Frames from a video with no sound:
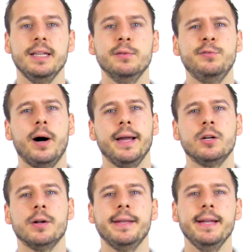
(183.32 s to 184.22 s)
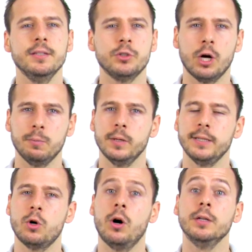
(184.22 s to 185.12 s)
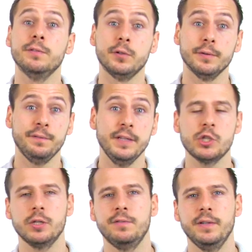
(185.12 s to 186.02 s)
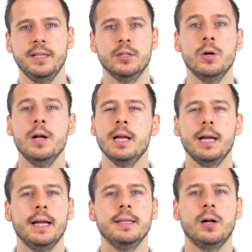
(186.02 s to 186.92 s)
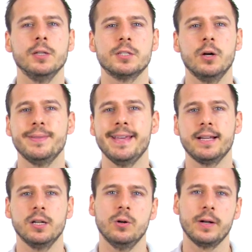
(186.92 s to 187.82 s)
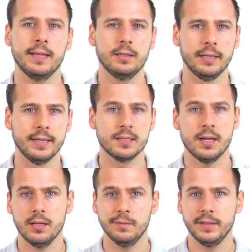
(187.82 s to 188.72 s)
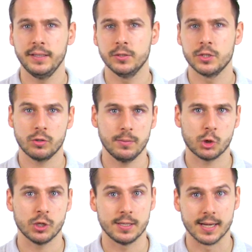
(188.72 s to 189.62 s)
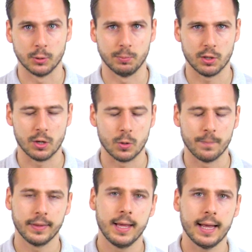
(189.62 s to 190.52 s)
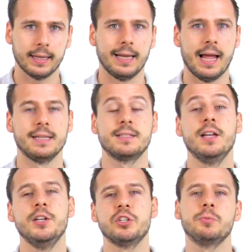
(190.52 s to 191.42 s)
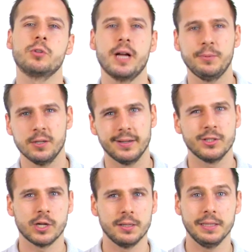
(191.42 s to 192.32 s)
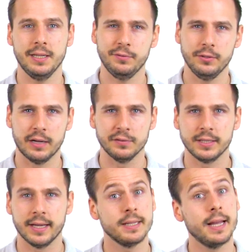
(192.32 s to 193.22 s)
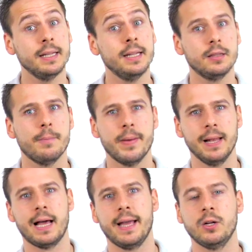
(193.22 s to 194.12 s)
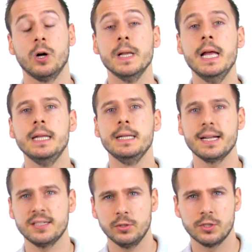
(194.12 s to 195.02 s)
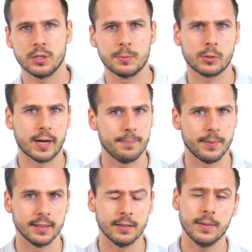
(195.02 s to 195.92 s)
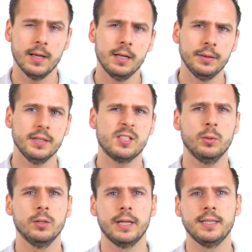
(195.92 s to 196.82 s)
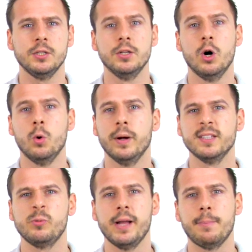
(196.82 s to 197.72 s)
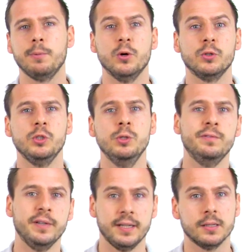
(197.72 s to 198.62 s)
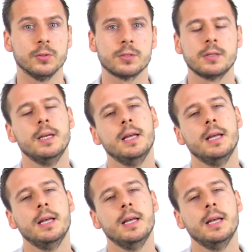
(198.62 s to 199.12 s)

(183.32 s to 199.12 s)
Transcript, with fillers: the info icon in the top right corner for the featured video and also take a look at the links in the video description down below. At last, subscribe to our channel if you haven't yet and hit the bell icon next to the subscribe button. This will let you know once we upload new videos.